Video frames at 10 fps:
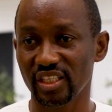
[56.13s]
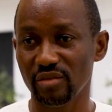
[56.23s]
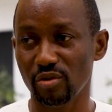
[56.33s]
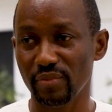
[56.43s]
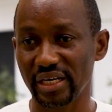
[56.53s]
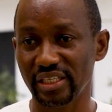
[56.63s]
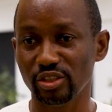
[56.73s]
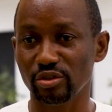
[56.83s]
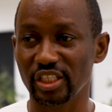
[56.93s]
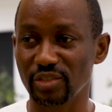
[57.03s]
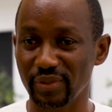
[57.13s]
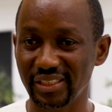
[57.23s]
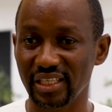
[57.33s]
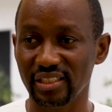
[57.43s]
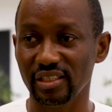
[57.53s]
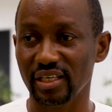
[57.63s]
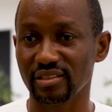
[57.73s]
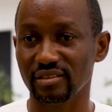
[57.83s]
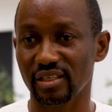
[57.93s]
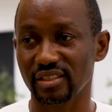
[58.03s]
labor migration, especially
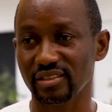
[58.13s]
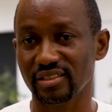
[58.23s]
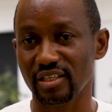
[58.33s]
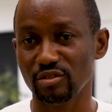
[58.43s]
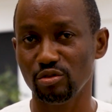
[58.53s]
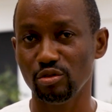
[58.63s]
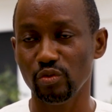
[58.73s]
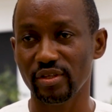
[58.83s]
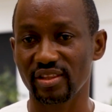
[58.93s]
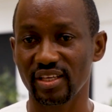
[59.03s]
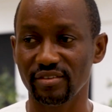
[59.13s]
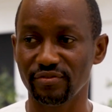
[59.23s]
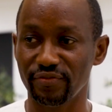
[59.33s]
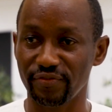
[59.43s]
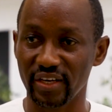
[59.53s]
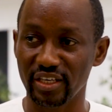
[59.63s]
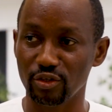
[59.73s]
as it has to do with fair